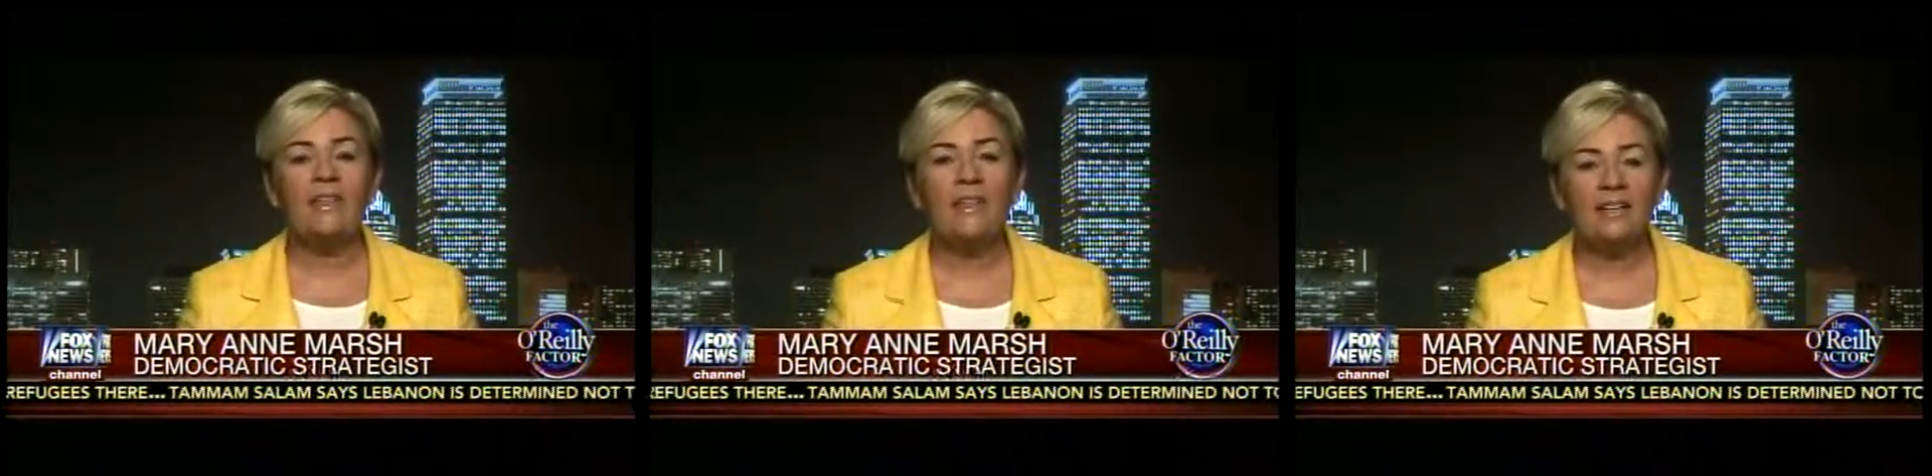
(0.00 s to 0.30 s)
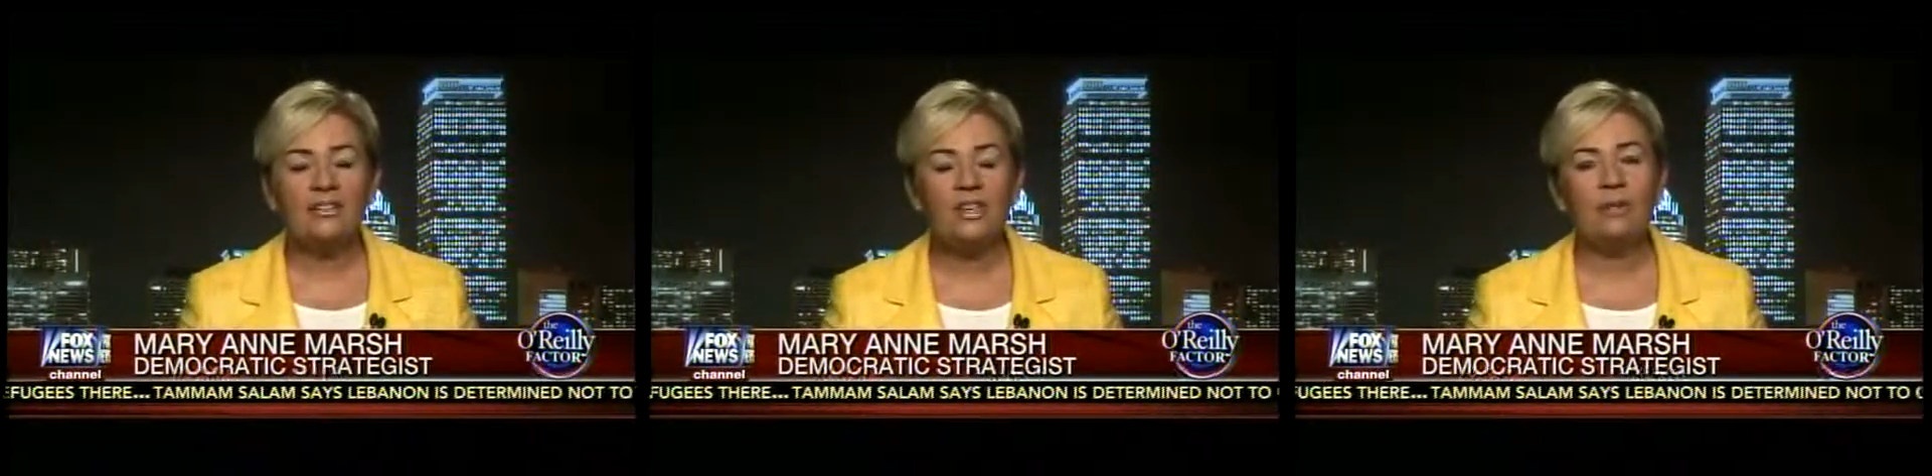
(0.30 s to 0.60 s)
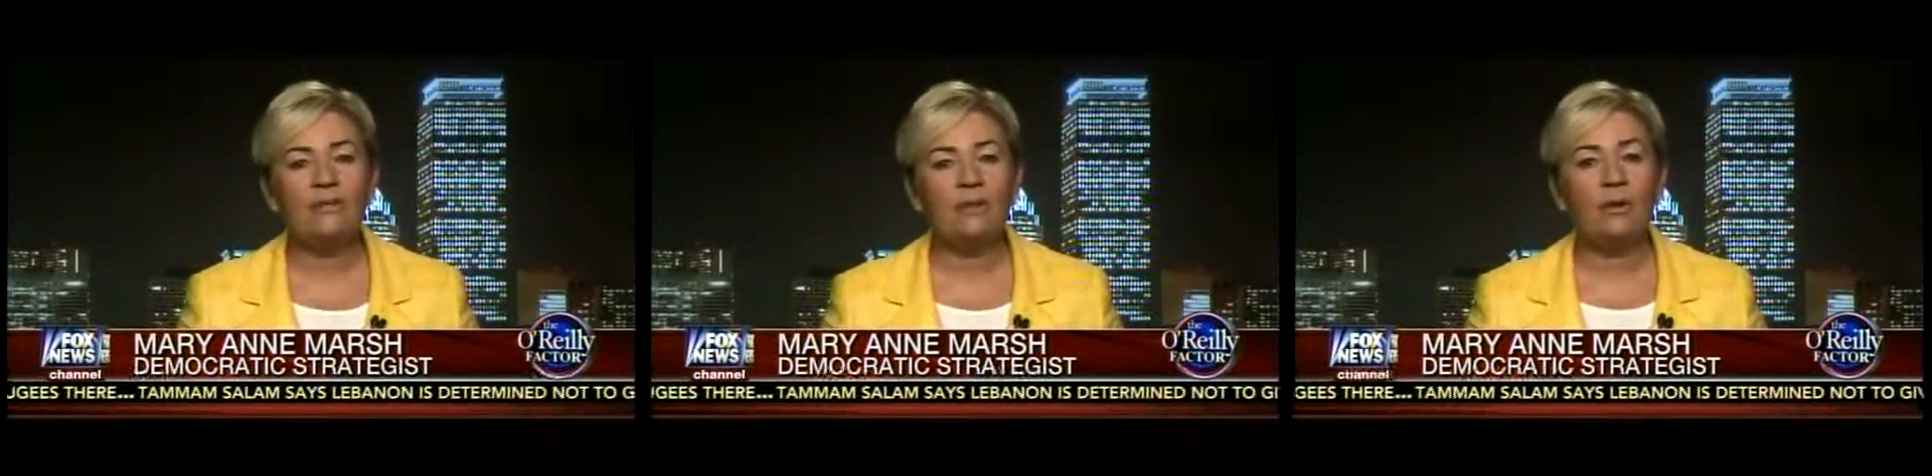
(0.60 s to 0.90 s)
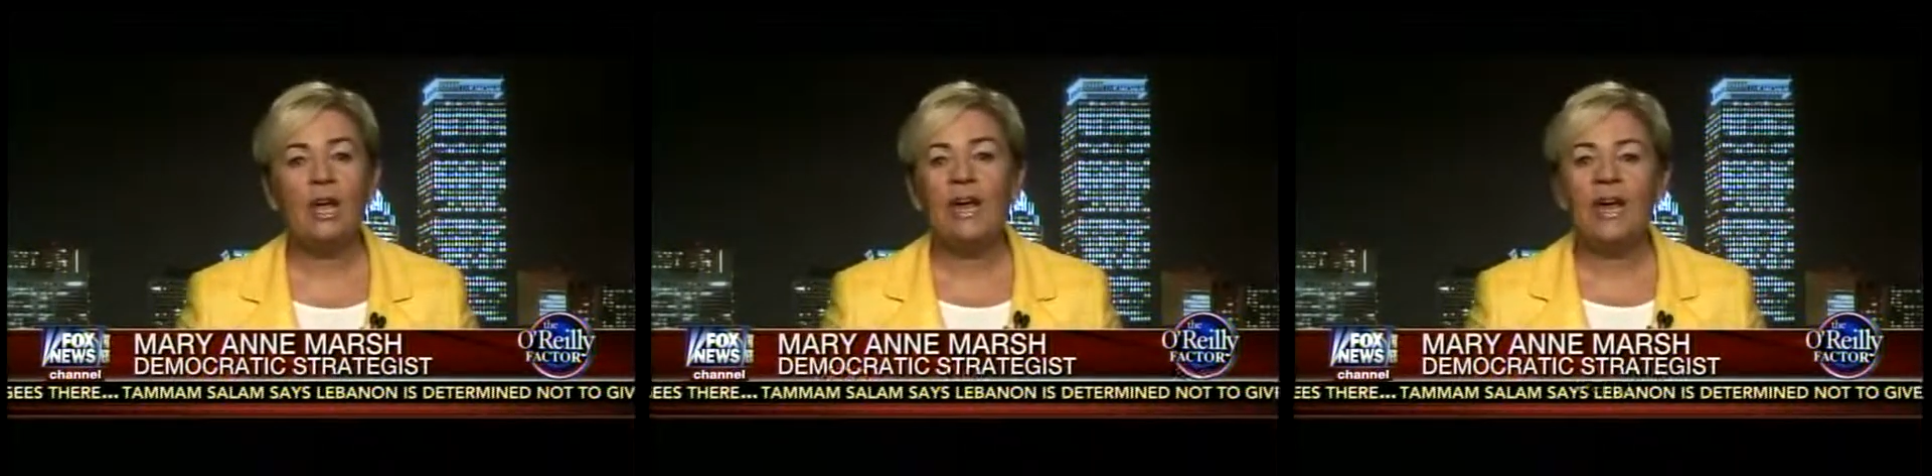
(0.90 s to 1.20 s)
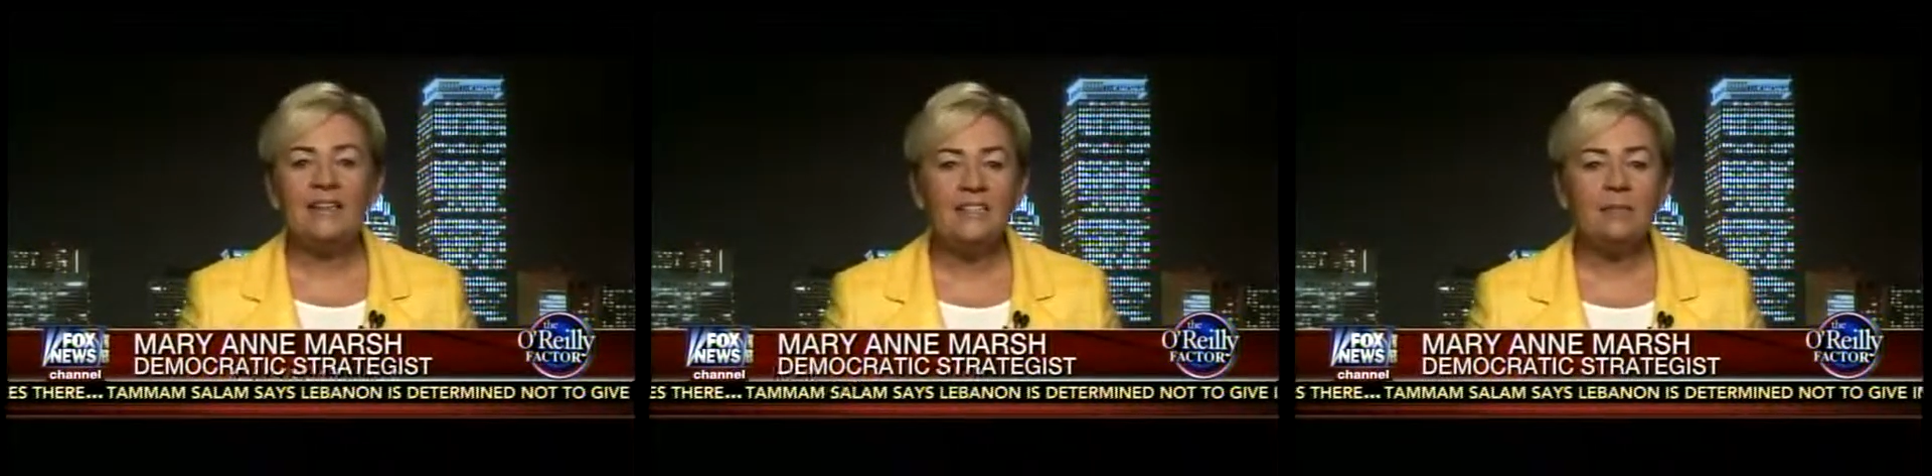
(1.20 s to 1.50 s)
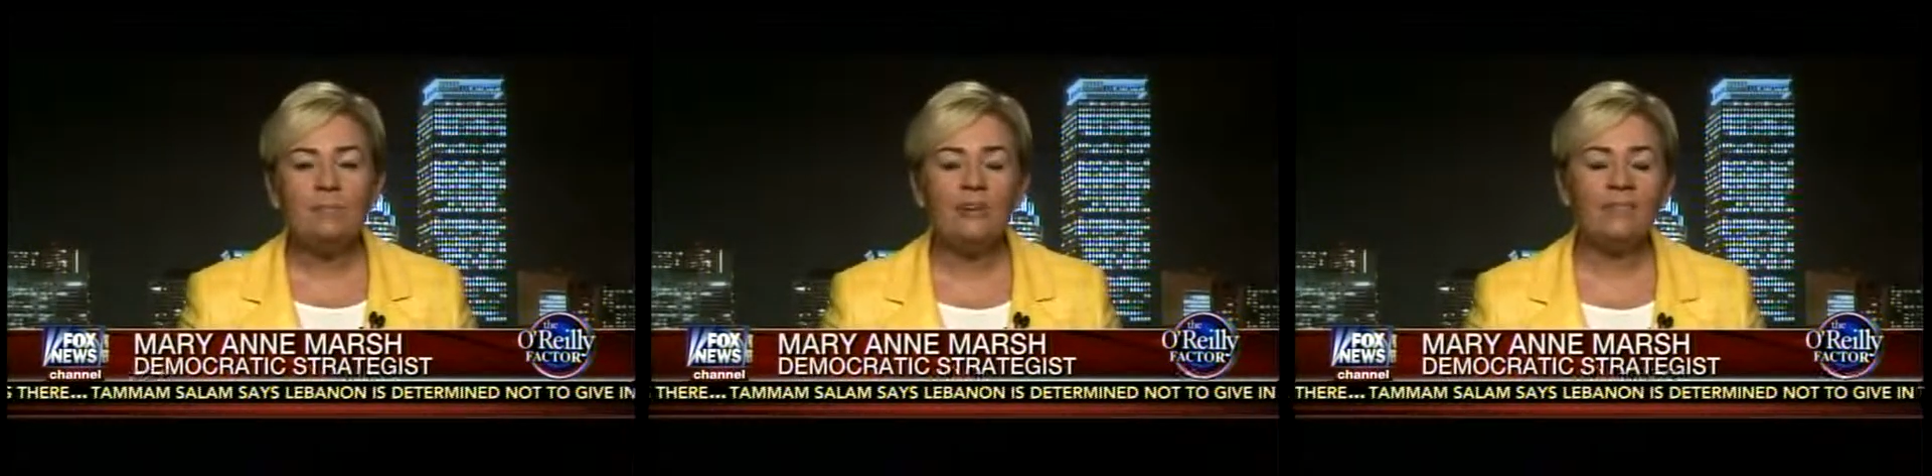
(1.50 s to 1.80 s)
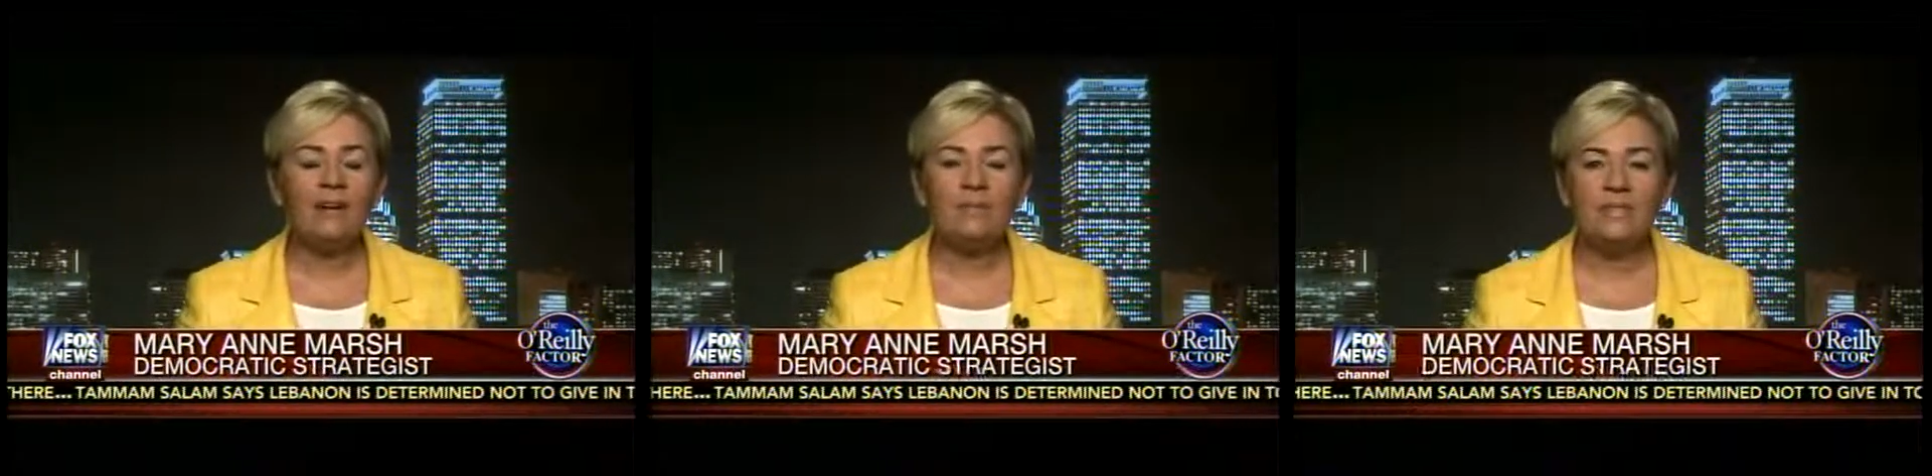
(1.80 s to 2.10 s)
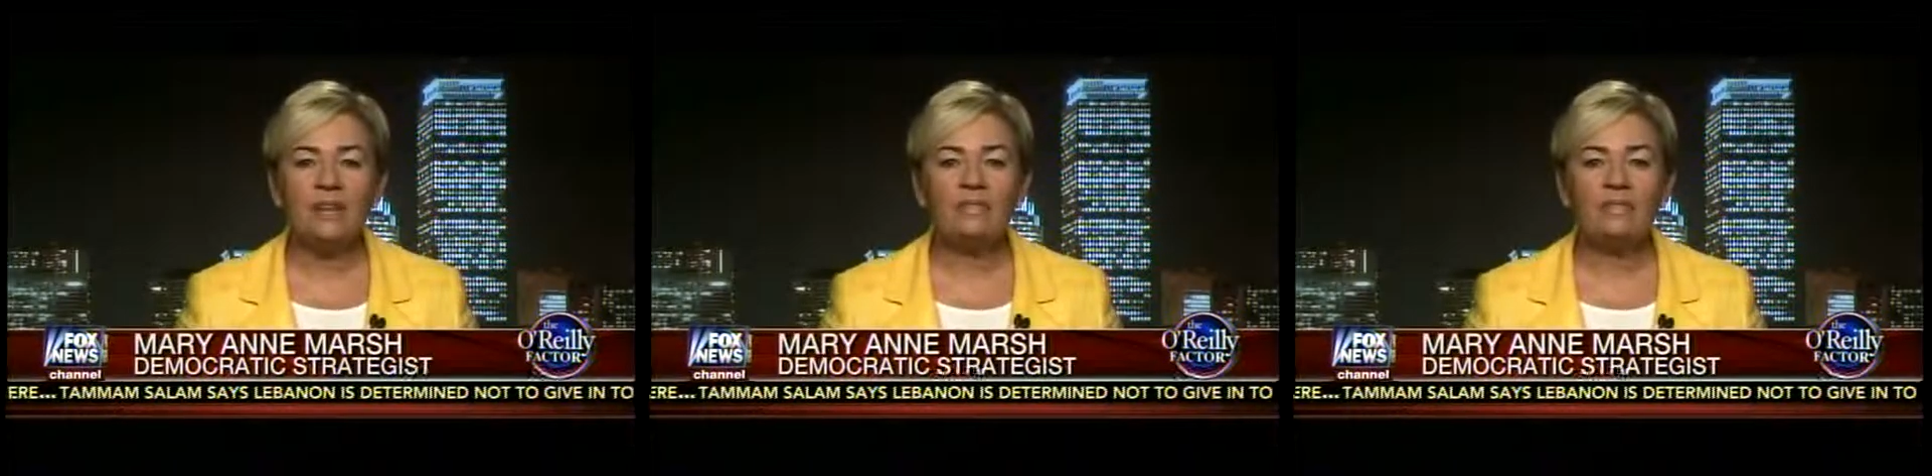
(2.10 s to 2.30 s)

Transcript: That's shameful. 18.5%